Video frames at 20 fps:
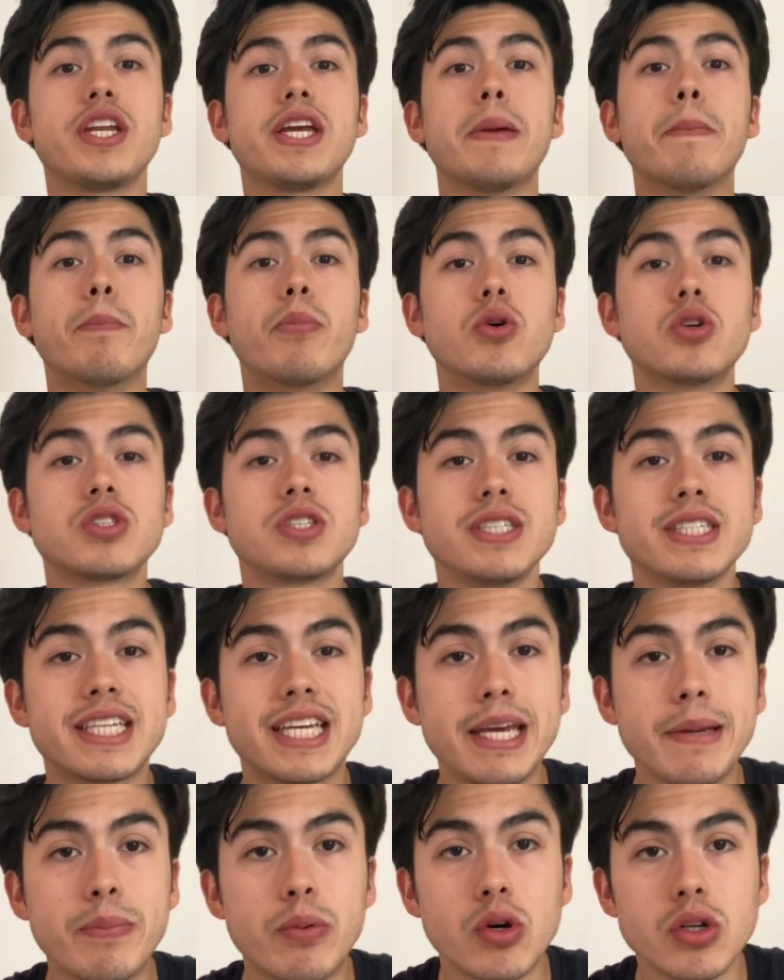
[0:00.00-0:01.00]
important
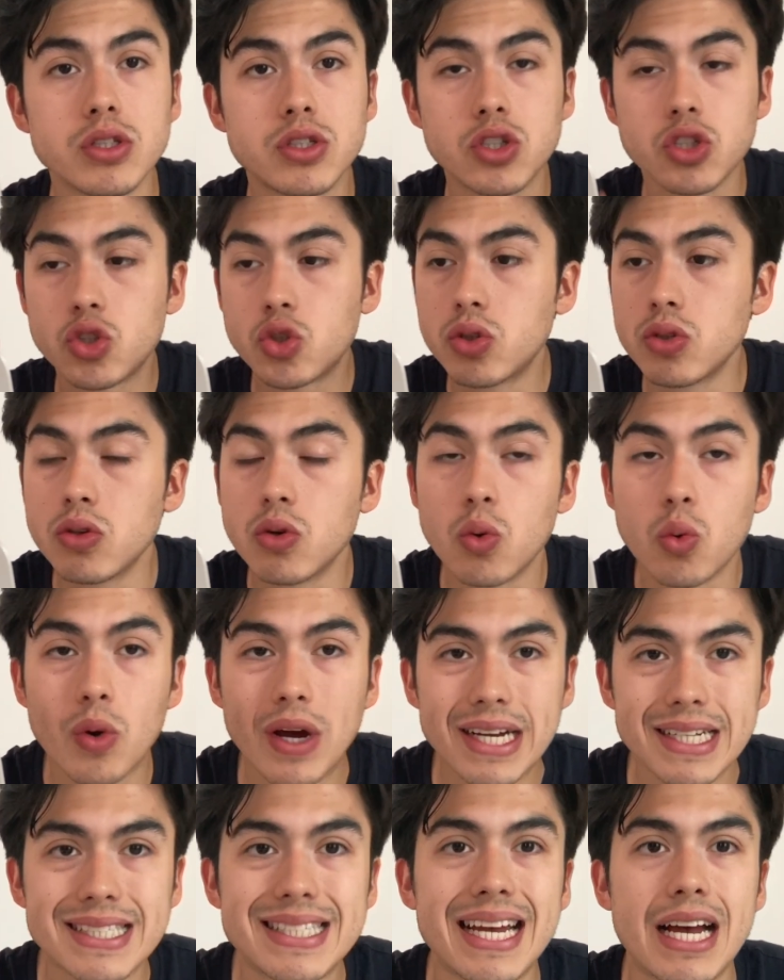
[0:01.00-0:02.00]
key point to
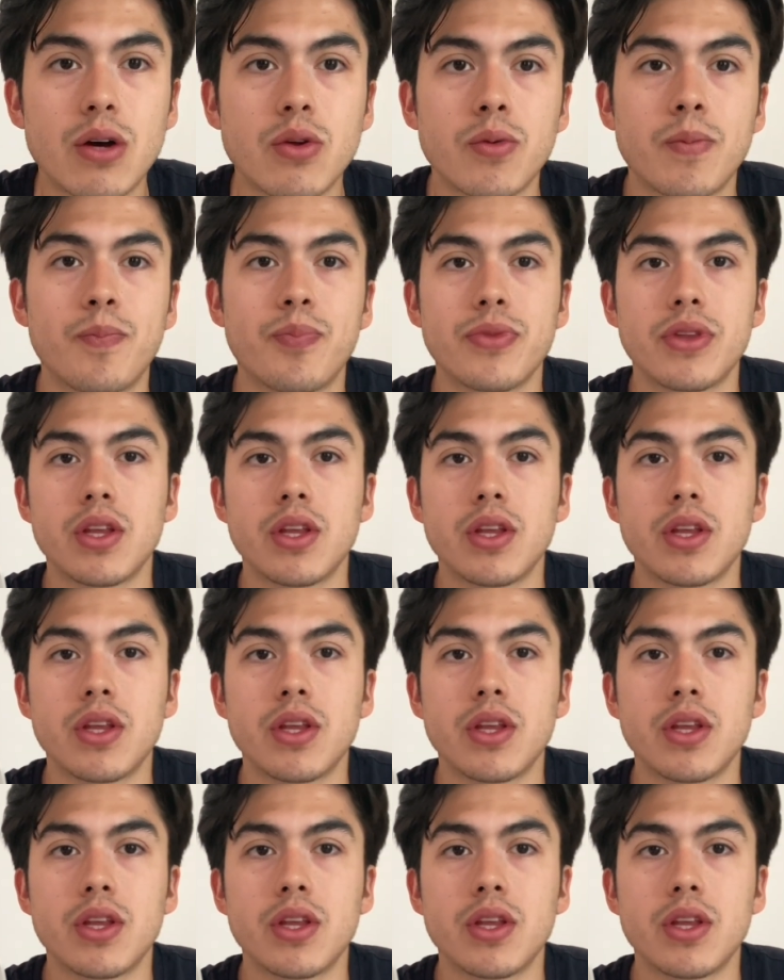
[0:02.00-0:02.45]
write down